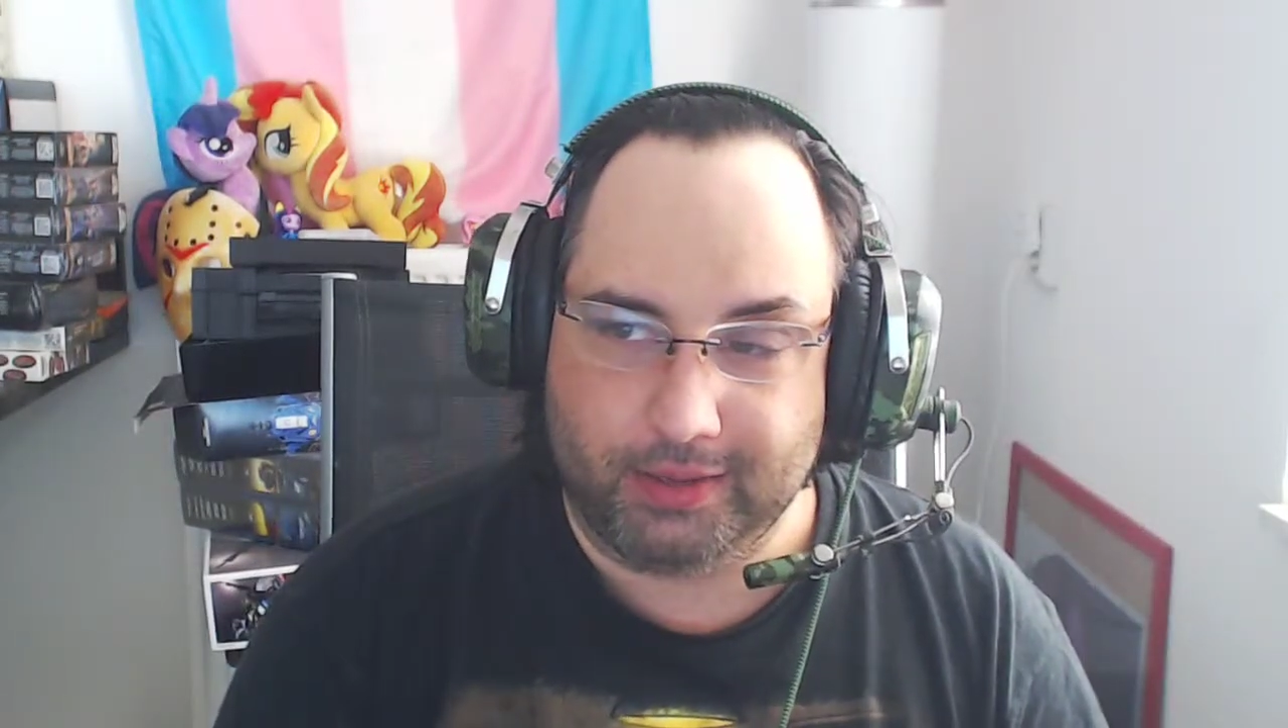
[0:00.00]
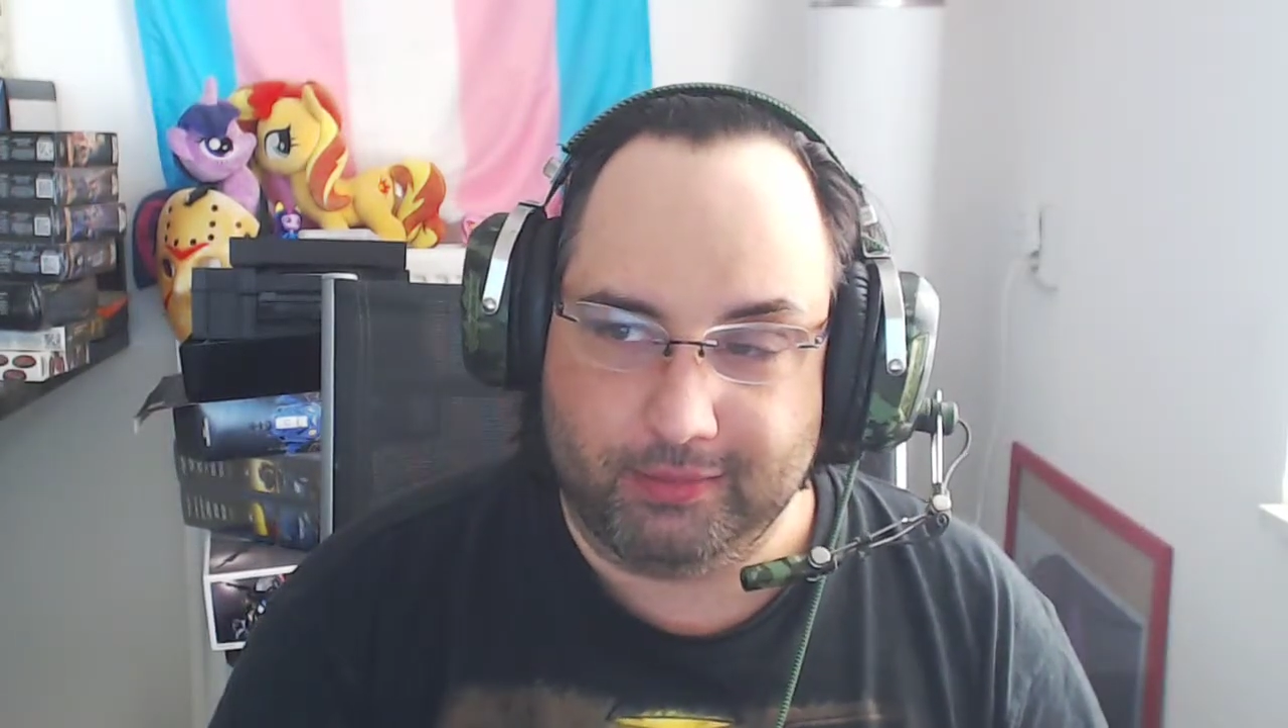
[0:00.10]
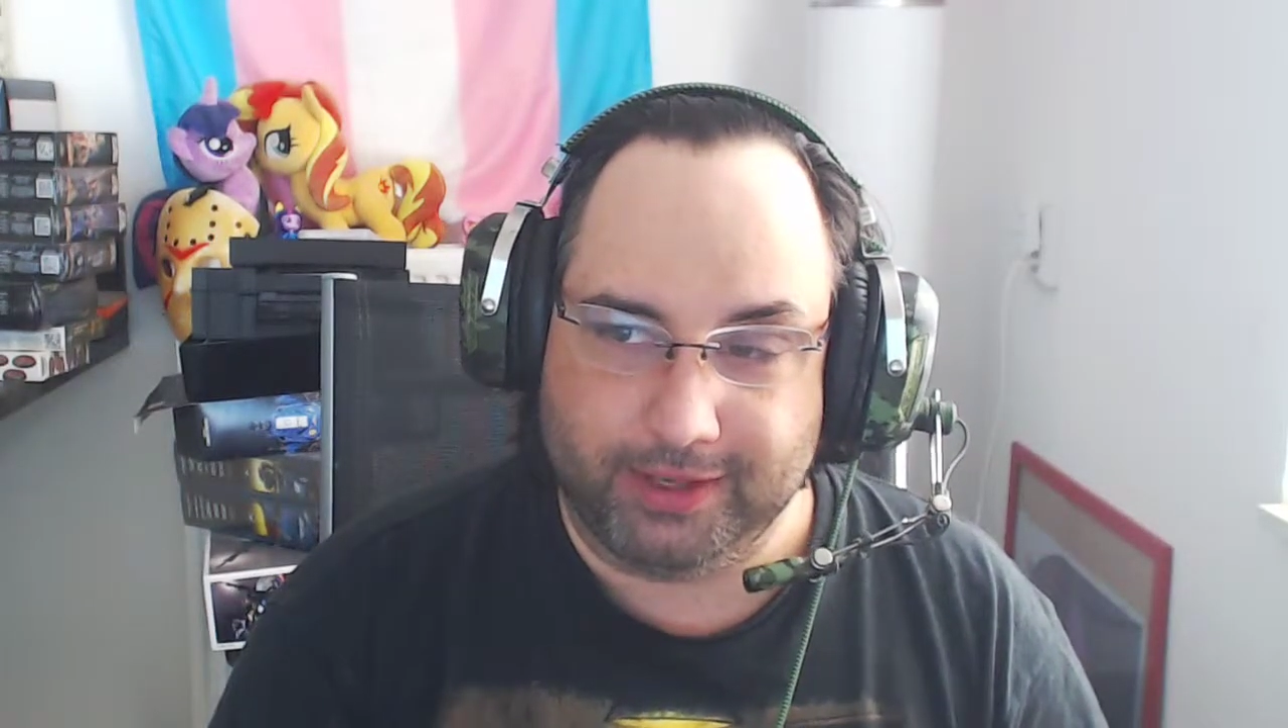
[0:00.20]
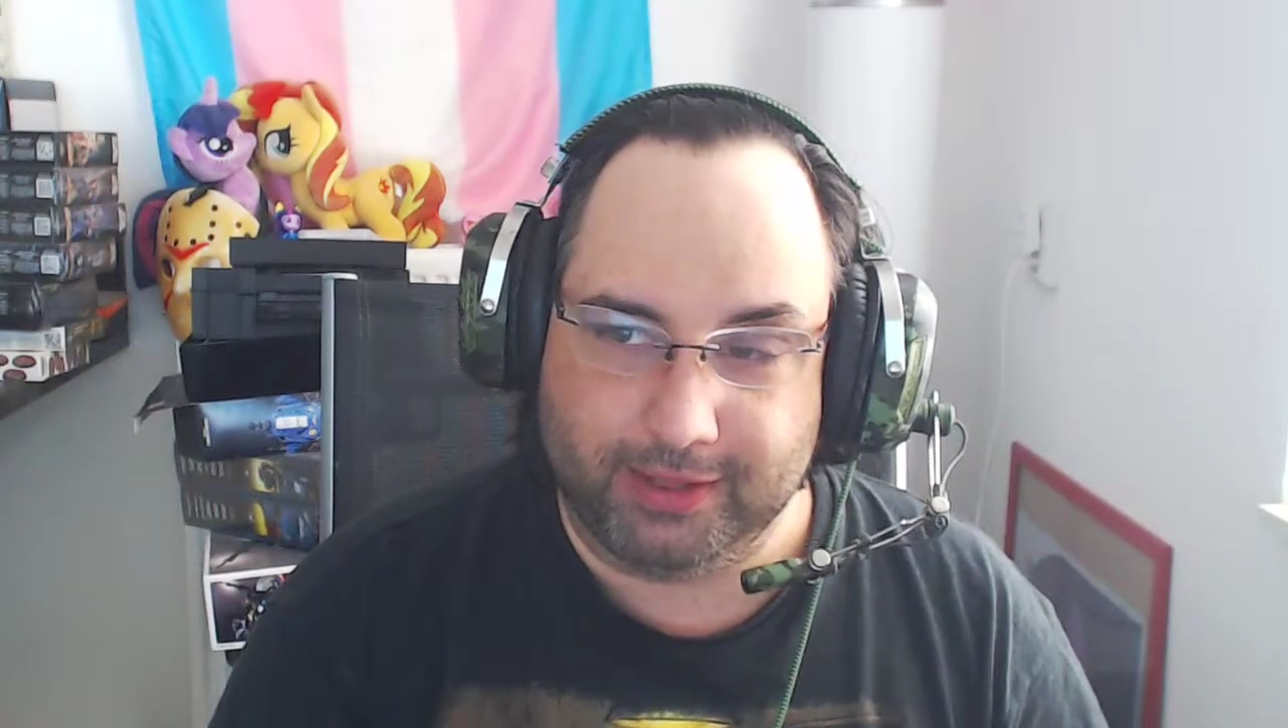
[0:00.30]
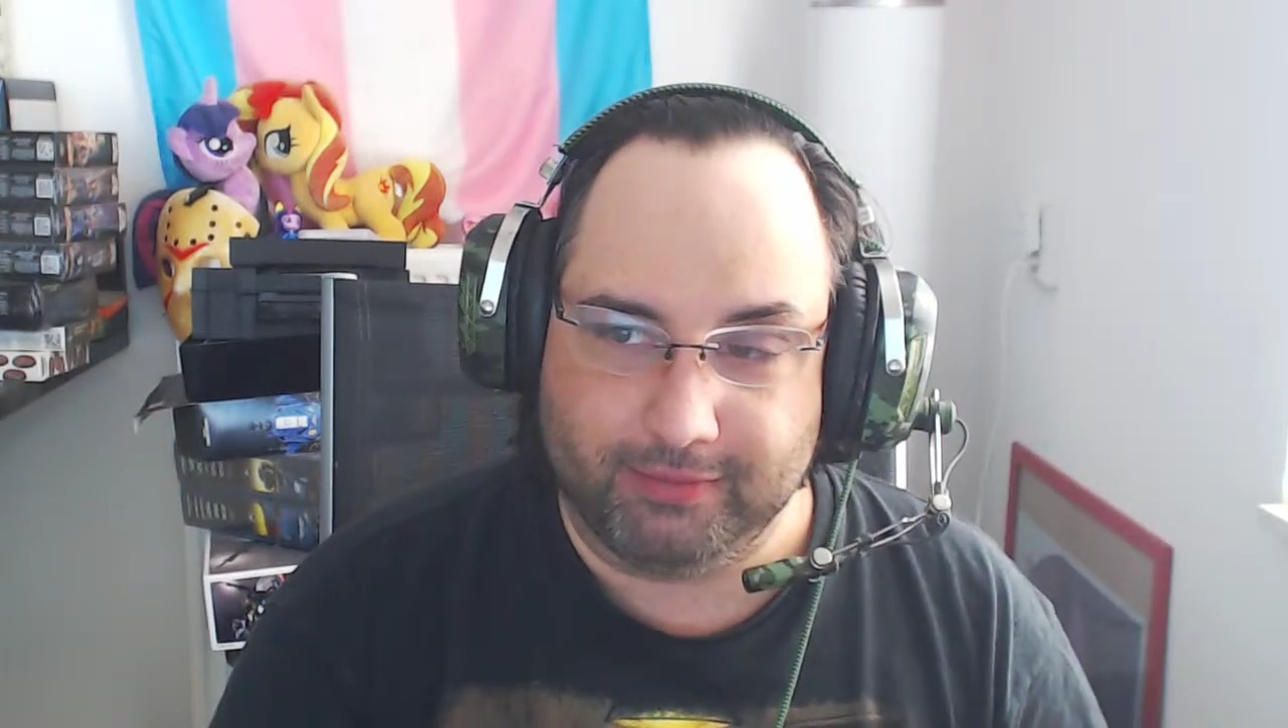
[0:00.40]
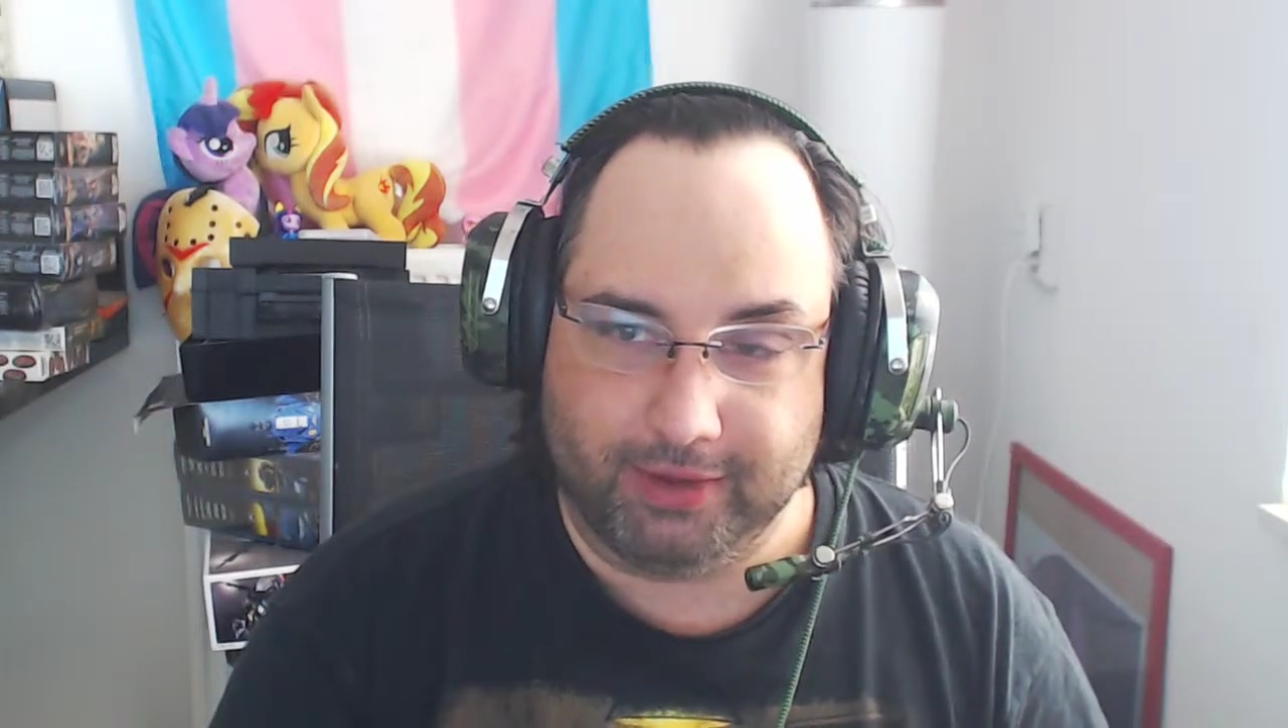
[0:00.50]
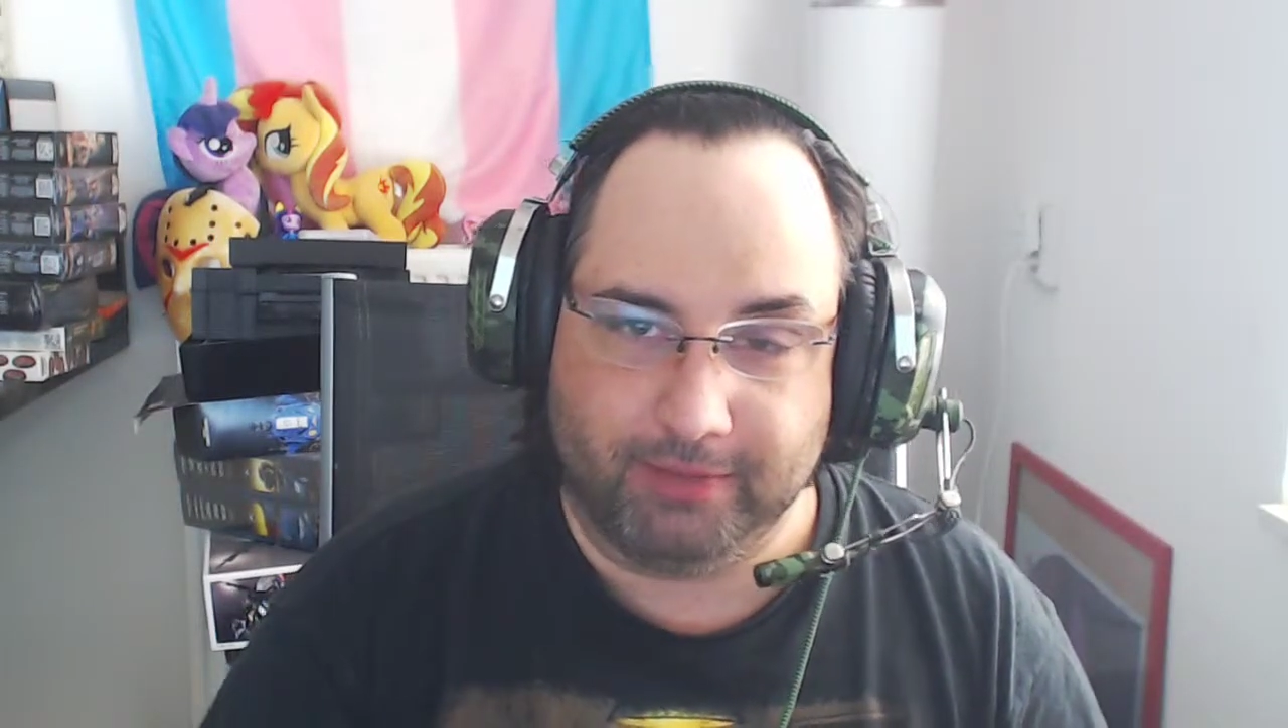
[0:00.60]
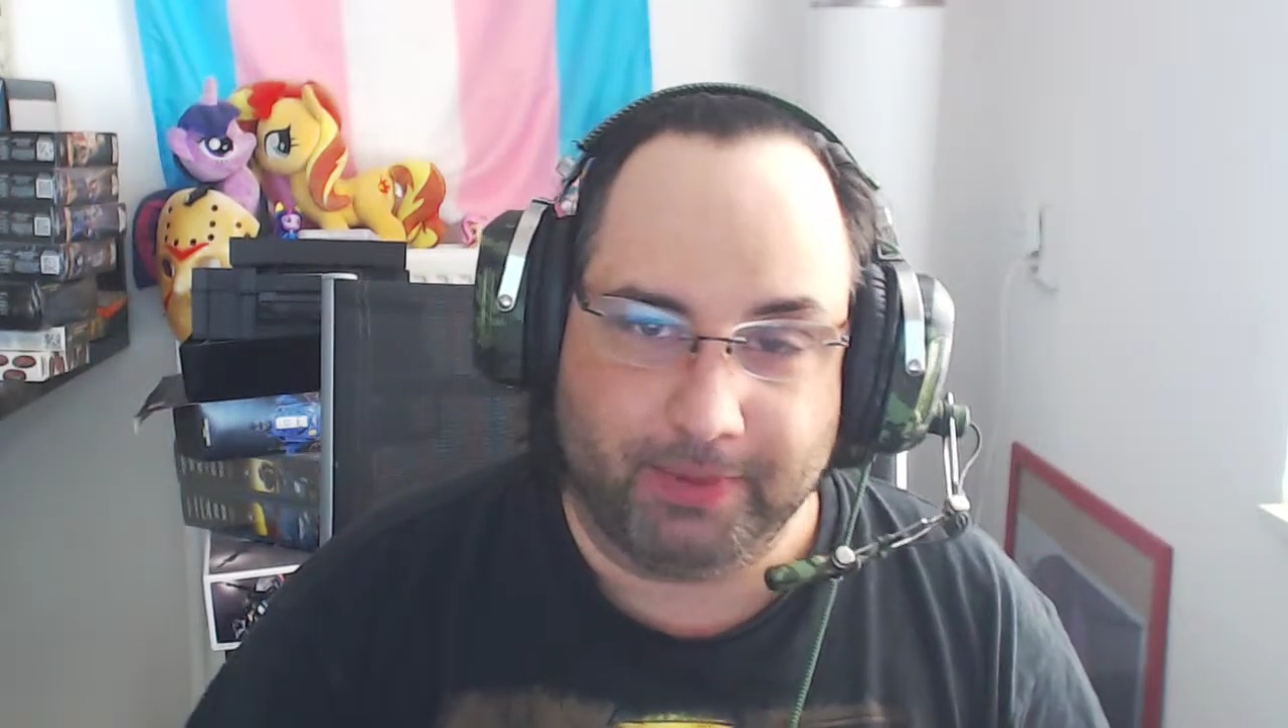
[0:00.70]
with